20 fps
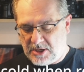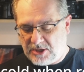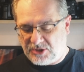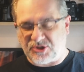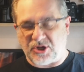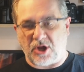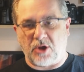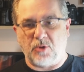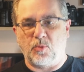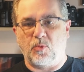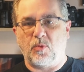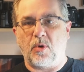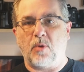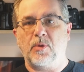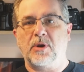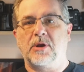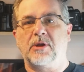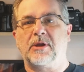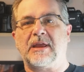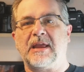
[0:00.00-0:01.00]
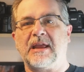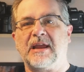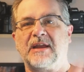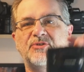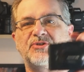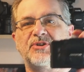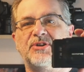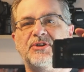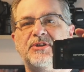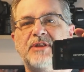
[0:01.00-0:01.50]
So what we're looking
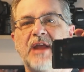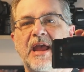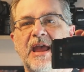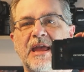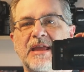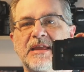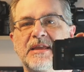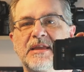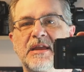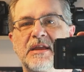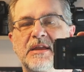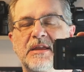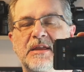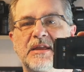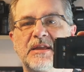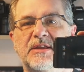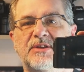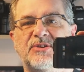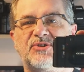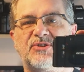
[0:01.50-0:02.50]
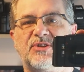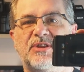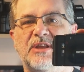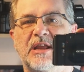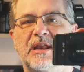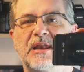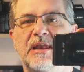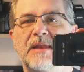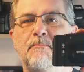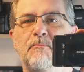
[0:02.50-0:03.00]
at today is the
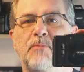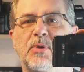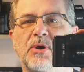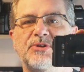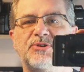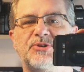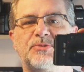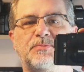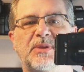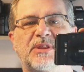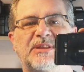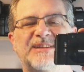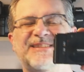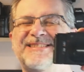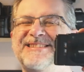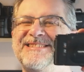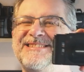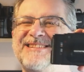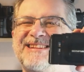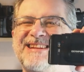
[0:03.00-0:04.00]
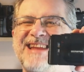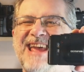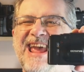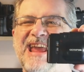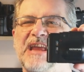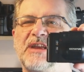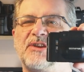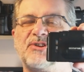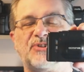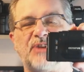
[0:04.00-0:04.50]
Olympus, but this is an
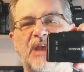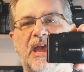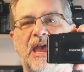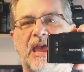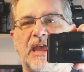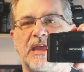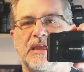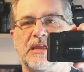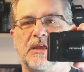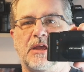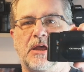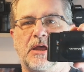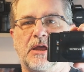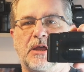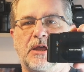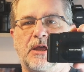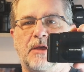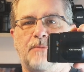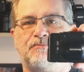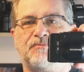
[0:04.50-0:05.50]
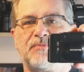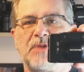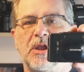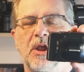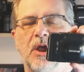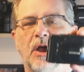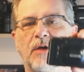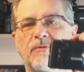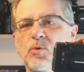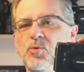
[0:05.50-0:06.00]
XA.
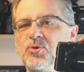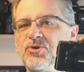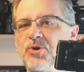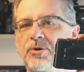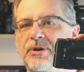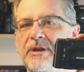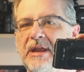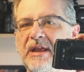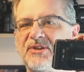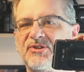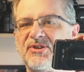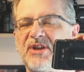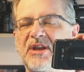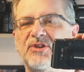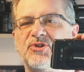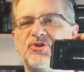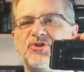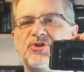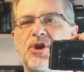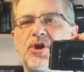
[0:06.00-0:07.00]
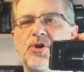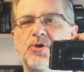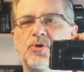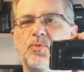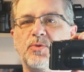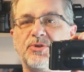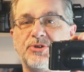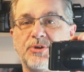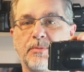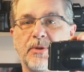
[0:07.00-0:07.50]
I've also got an XA2
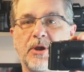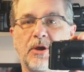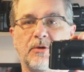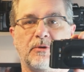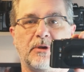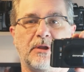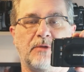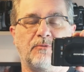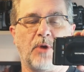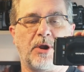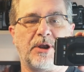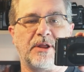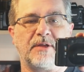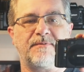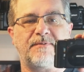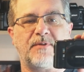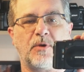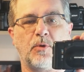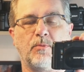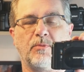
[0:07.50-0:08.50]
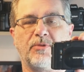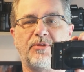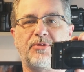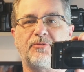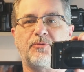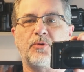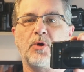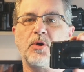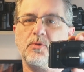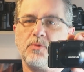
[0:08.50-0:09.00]
which I'm currently running film
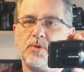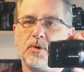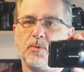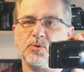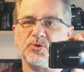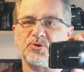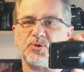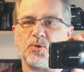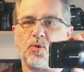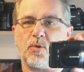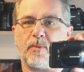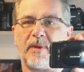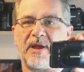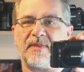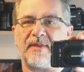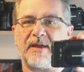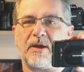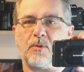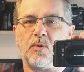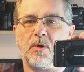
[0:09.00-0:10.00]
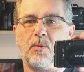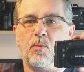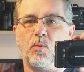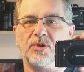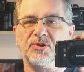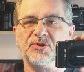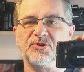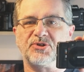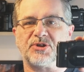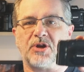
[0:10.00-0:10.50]
through, and we'll talk about that one
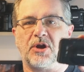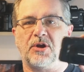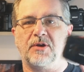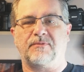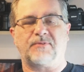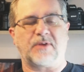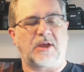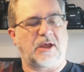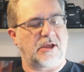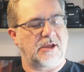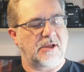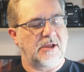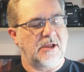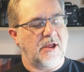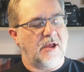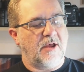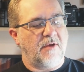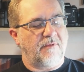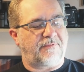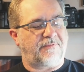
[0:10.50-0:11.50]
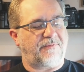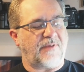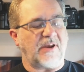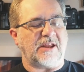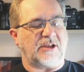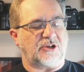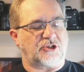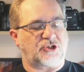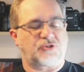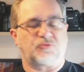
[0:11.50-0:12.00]
once I've
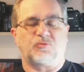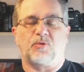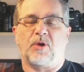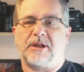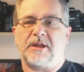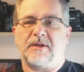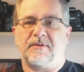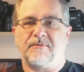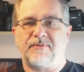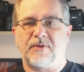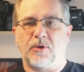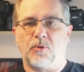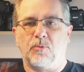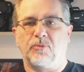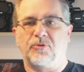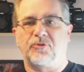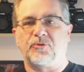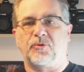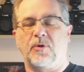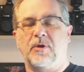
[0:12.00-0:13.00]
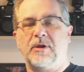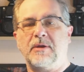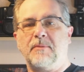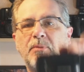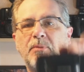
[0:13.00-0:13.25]
finished running film through it.